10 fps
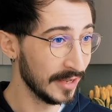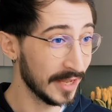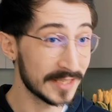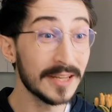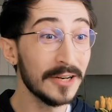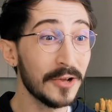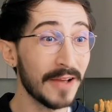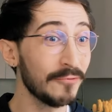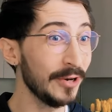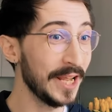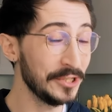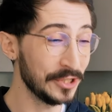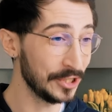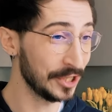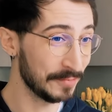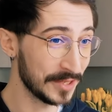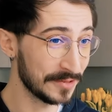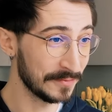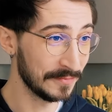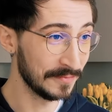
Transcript: And suddenly you have relationships